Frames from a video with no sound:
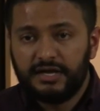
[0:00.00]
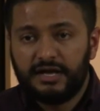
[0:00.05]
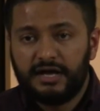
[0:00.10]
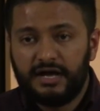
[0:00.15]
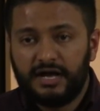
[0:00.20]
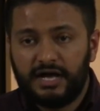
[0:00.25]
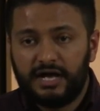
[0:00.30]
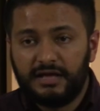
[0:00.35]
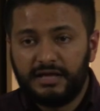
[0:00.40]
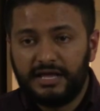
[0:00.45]

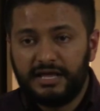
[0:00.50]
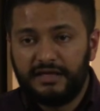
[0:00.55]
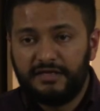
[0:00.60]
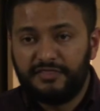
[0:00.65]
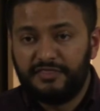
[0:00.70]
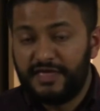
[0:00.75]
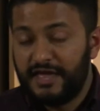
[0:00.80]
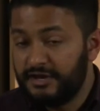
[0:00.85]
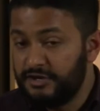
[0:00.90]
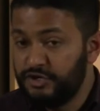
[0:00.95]
uh,
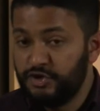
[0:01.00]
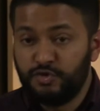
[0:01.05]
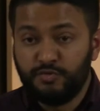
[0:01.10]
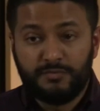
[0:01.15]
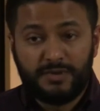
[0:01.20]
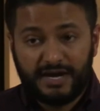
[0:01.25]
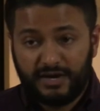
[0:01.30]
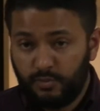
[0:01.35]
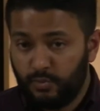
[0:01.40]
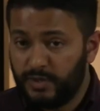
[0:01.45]
then you
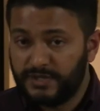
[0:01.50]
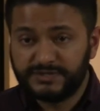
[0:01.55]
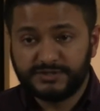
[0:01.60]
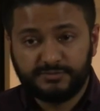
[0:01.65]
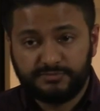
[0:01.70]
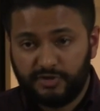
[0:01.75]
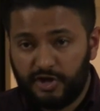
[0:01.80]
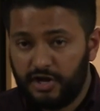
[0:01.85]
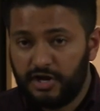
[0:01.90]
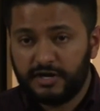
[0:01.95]
might want to
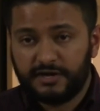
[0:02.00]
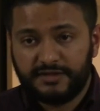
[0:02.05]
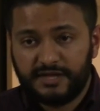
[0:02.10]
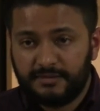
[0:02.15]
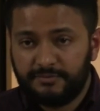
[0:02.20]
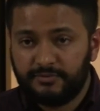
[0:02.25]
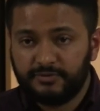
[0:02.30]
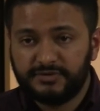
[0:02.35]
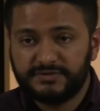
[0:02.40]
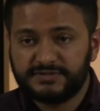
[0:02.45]
blog at
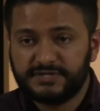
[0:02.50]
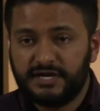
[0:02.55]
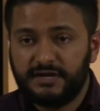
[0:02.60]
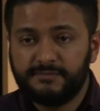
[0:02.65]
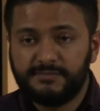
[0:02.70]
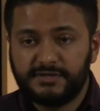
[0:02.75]
that point in time.